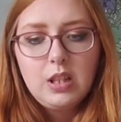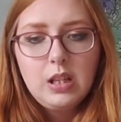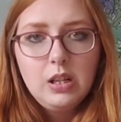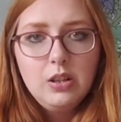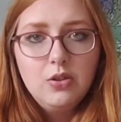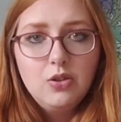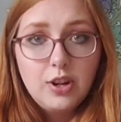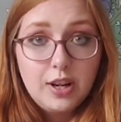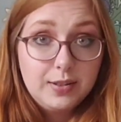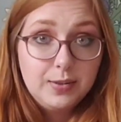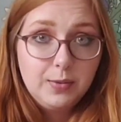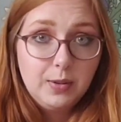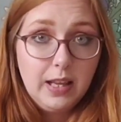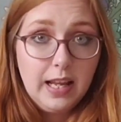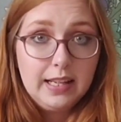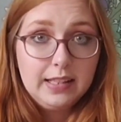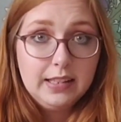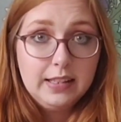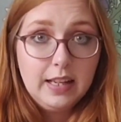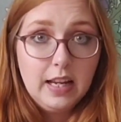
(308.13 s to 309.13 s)
just for
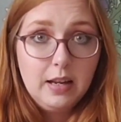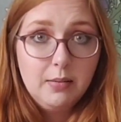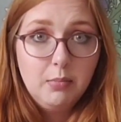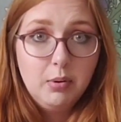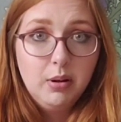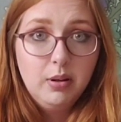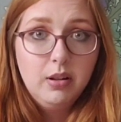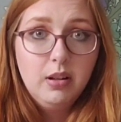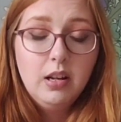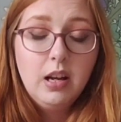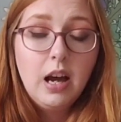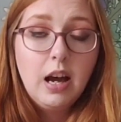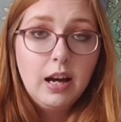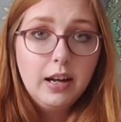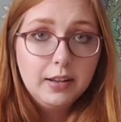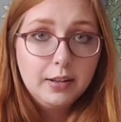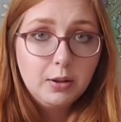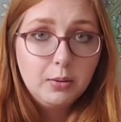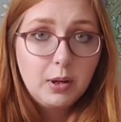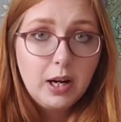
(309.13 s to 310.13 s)
that sub.
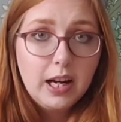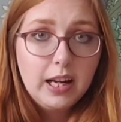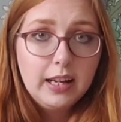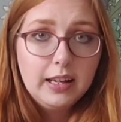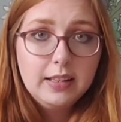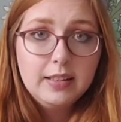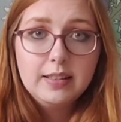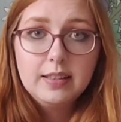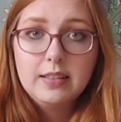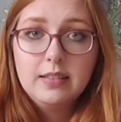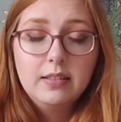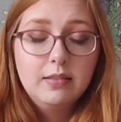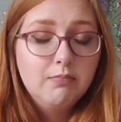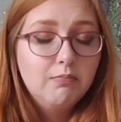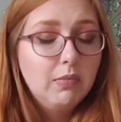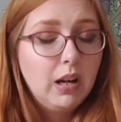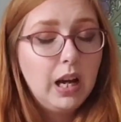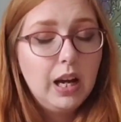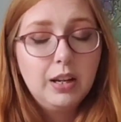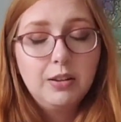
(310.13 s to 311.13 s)
Otherwise,
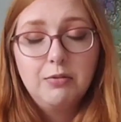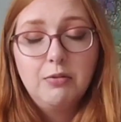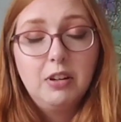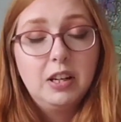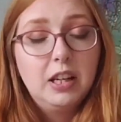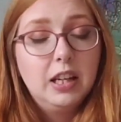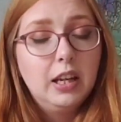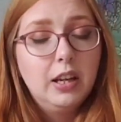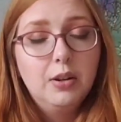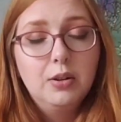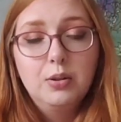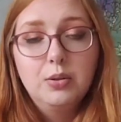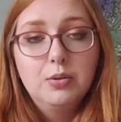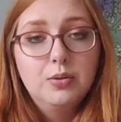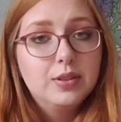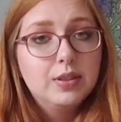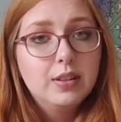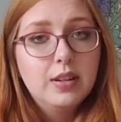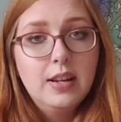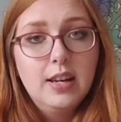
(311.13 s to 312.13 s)
I
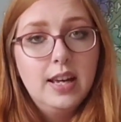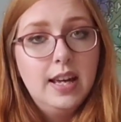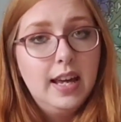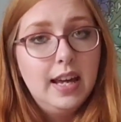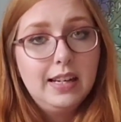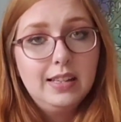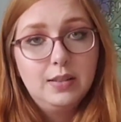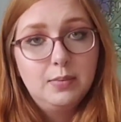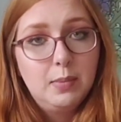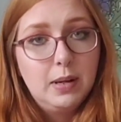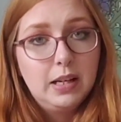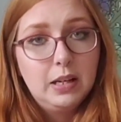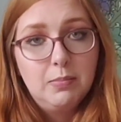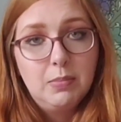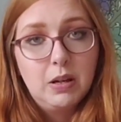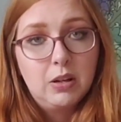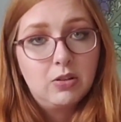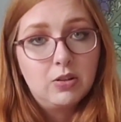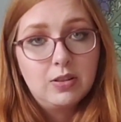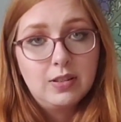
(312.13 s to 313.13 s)
reuse as many
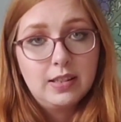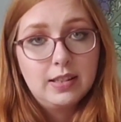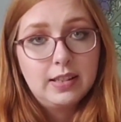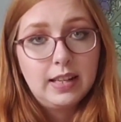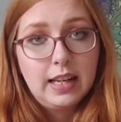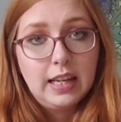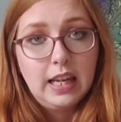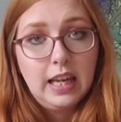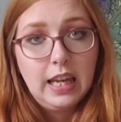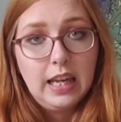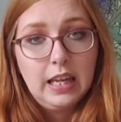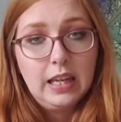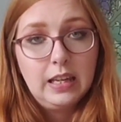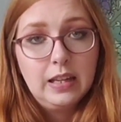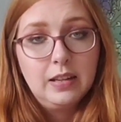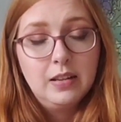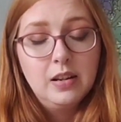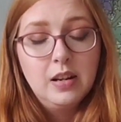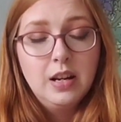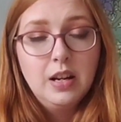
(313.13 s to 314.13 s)
pictures as I
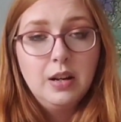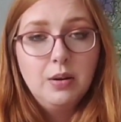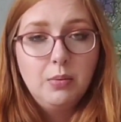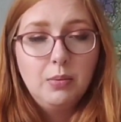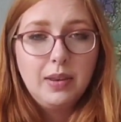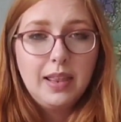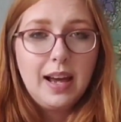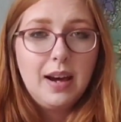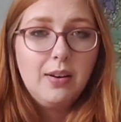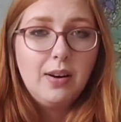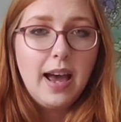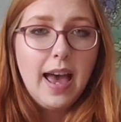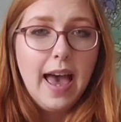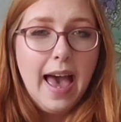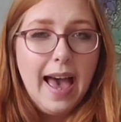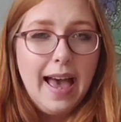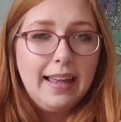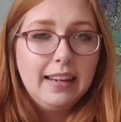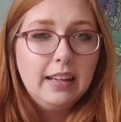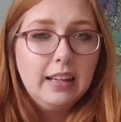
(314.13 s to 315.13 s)
can without
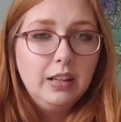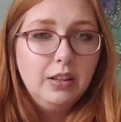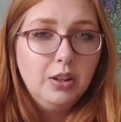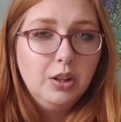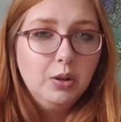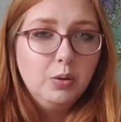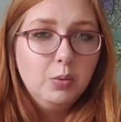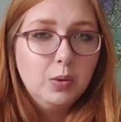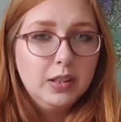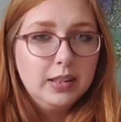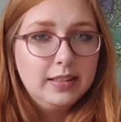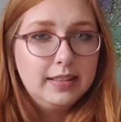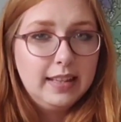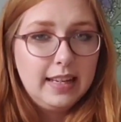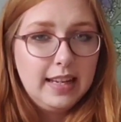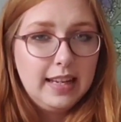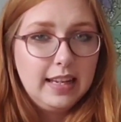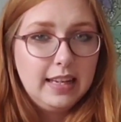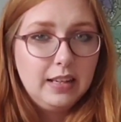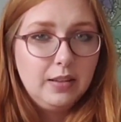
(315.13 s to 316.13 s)
adding new ones
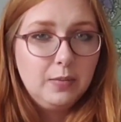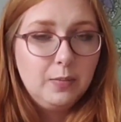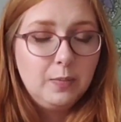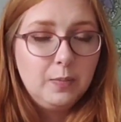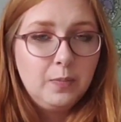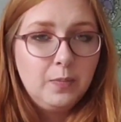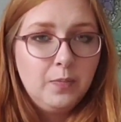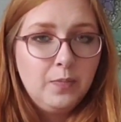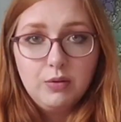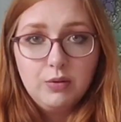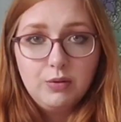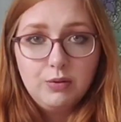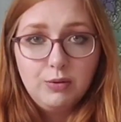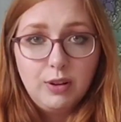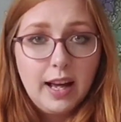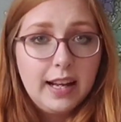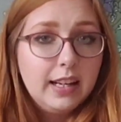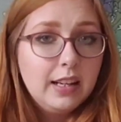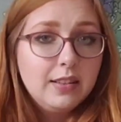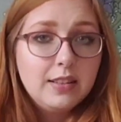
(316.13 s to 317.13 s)
in.
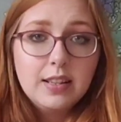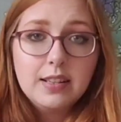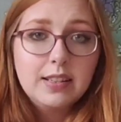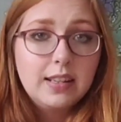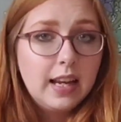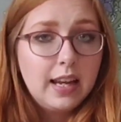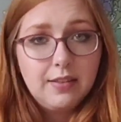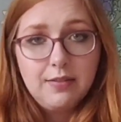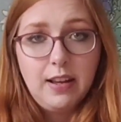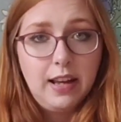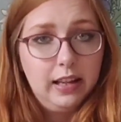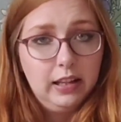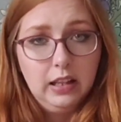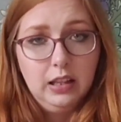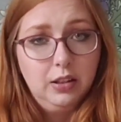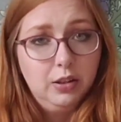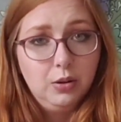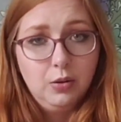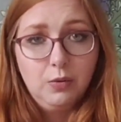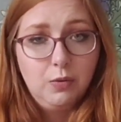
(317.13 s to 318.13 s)
Reddit doesn't have any
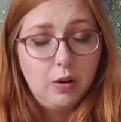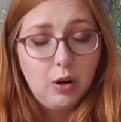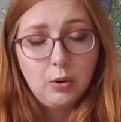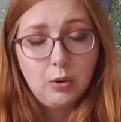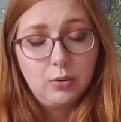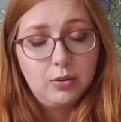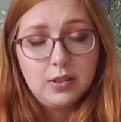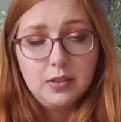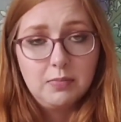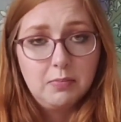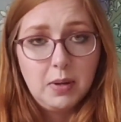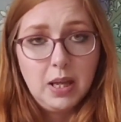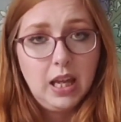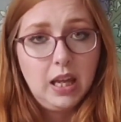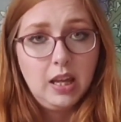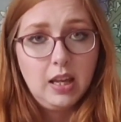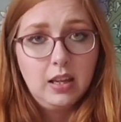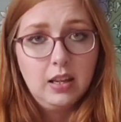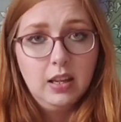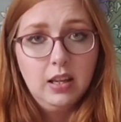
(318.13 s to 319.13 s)
nude photos of me.
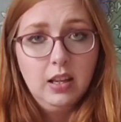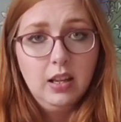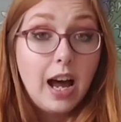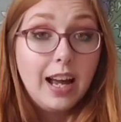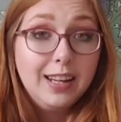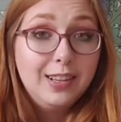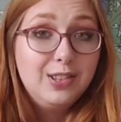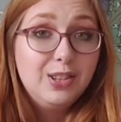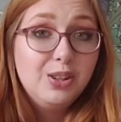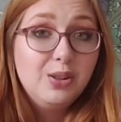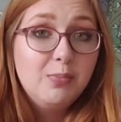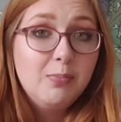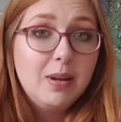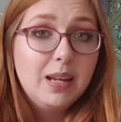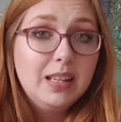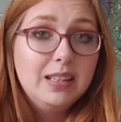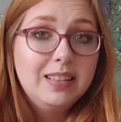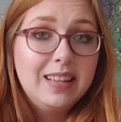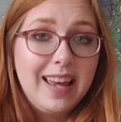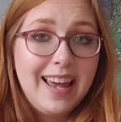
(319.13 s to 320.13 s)
I do
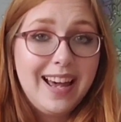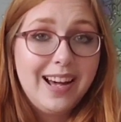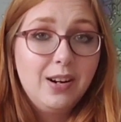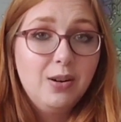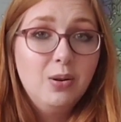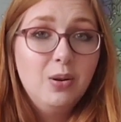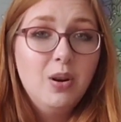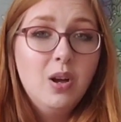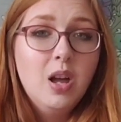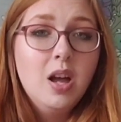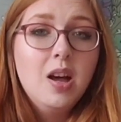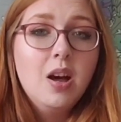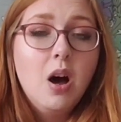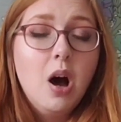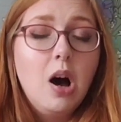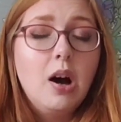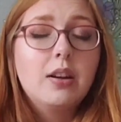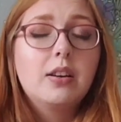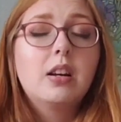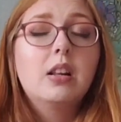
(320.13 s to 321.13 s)
miss out
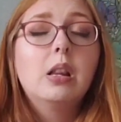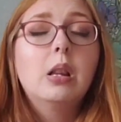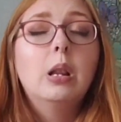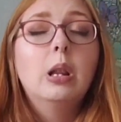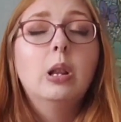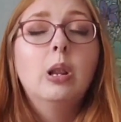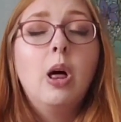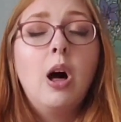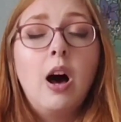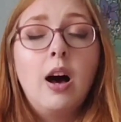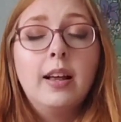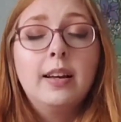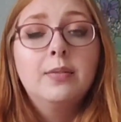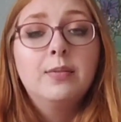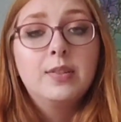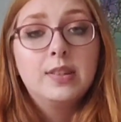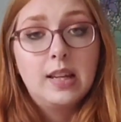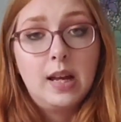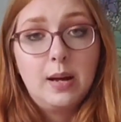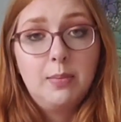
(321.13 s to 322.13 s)
on a lot of
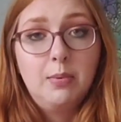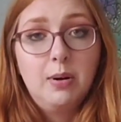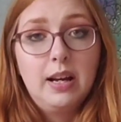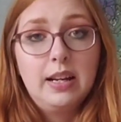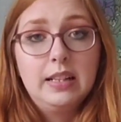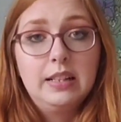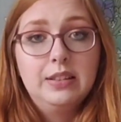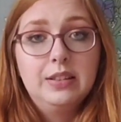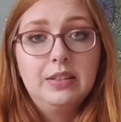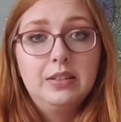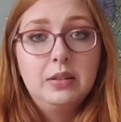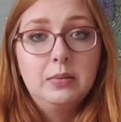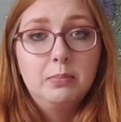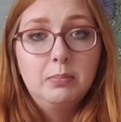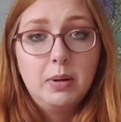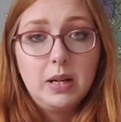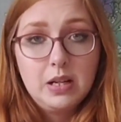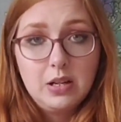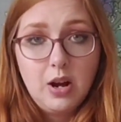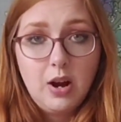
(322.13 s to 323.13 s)
subreddits
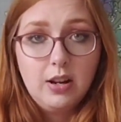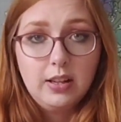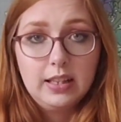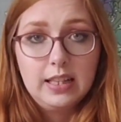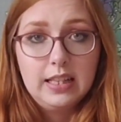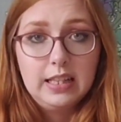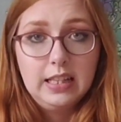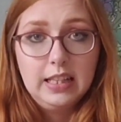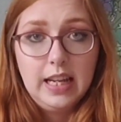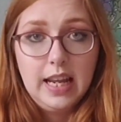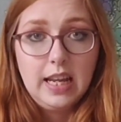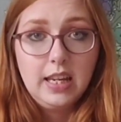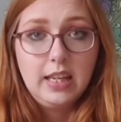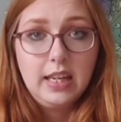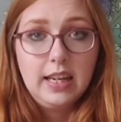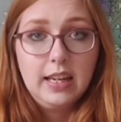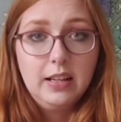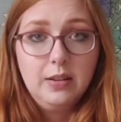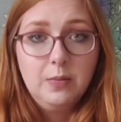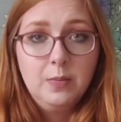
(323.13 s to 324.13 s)
by not getting
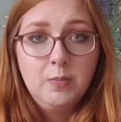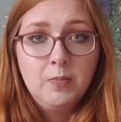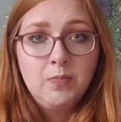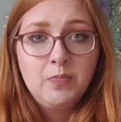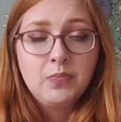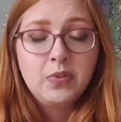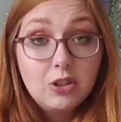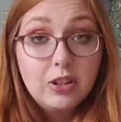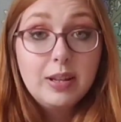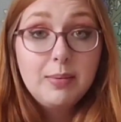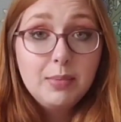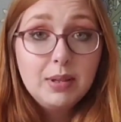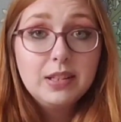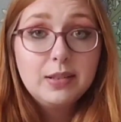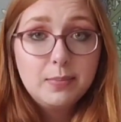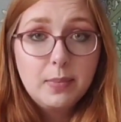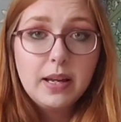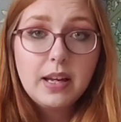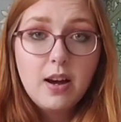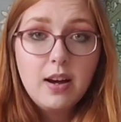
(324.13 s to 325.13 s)
naked, which limits
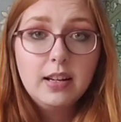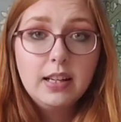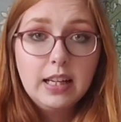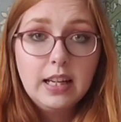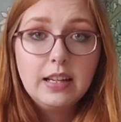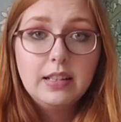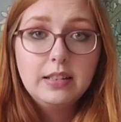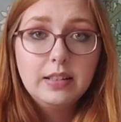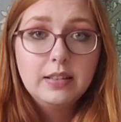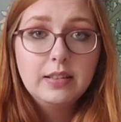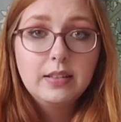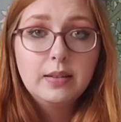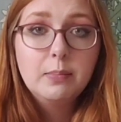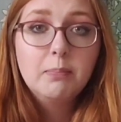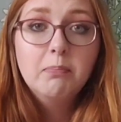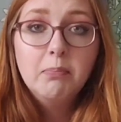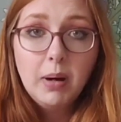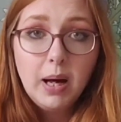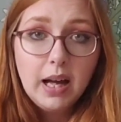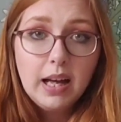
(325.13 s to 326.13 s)
my audience,
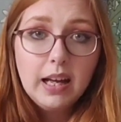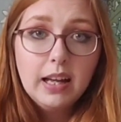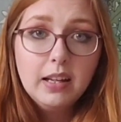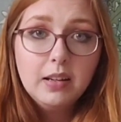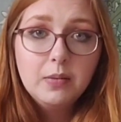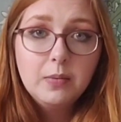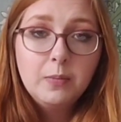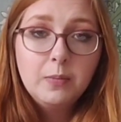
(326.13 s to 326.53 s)
but